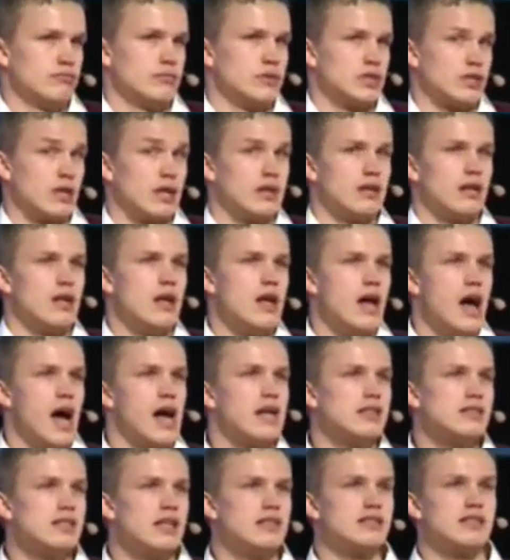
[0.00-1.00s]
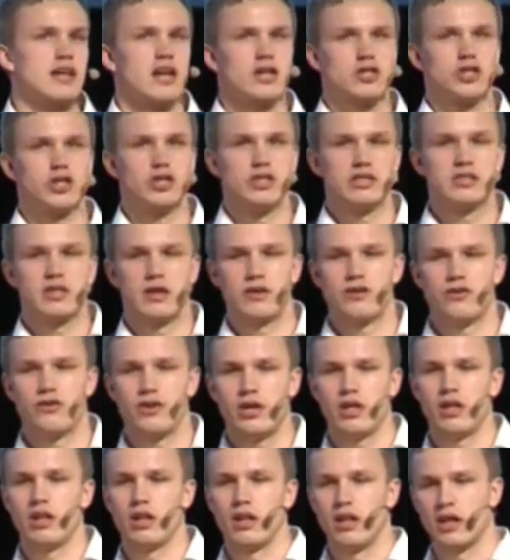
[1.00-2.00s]
right? And that's actually the
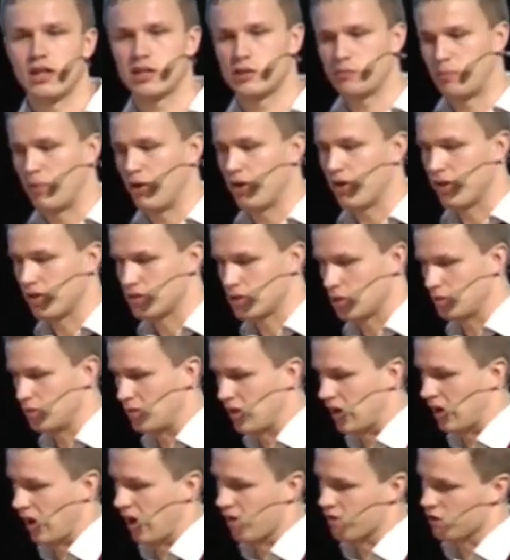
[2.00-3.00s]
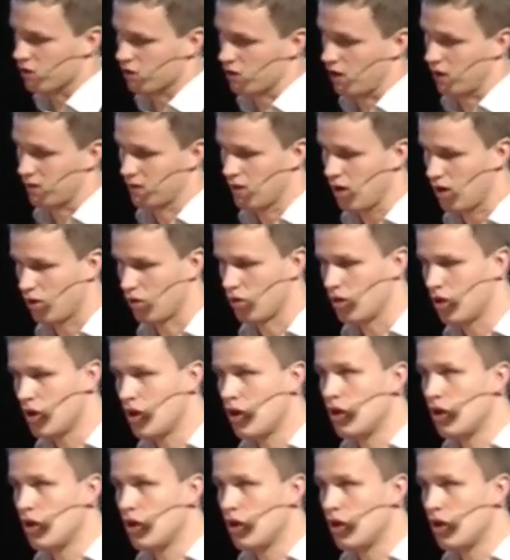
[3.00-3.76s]
real experience that we are having right now.